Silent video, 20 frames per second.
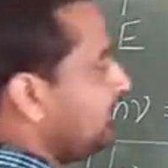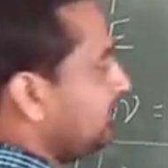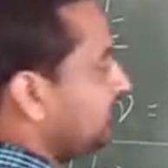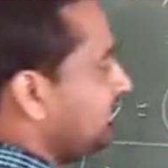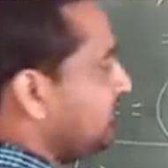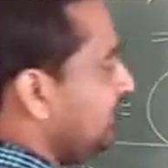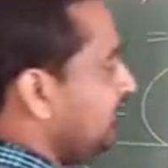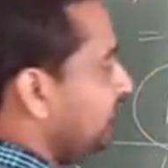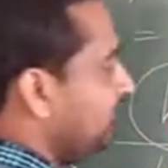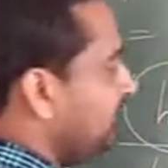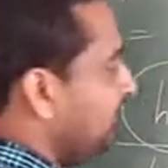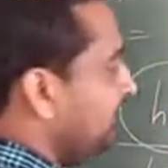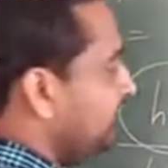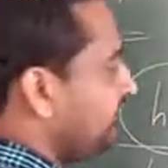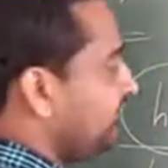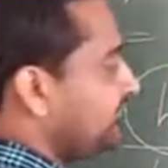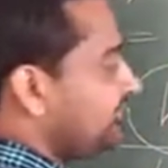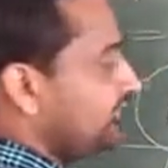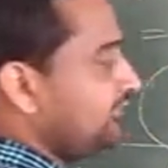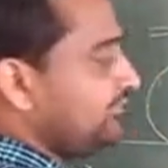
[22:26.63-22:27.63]
M is
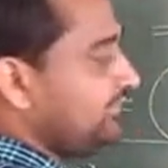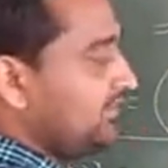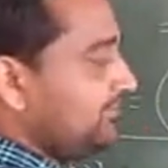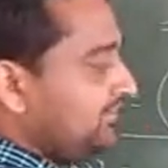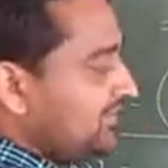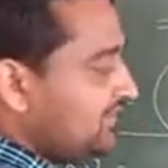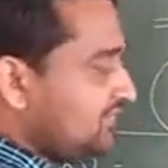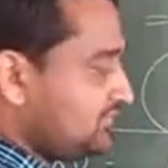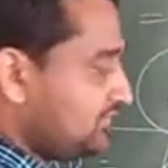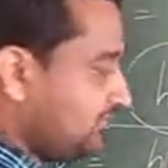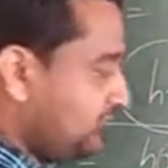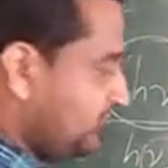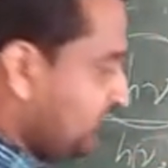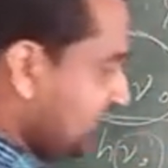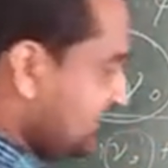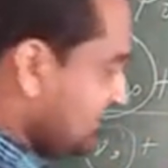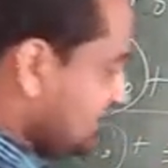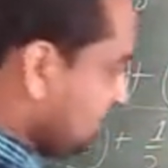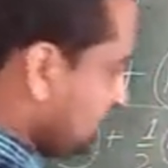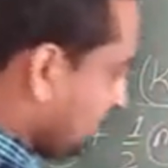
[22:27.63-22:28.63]
the mass of
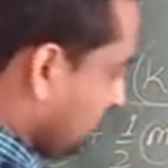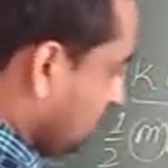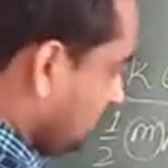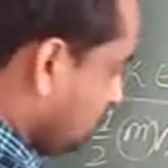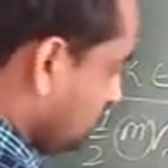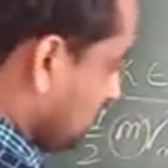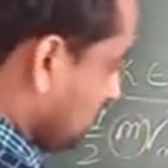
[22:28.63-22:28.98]
electron.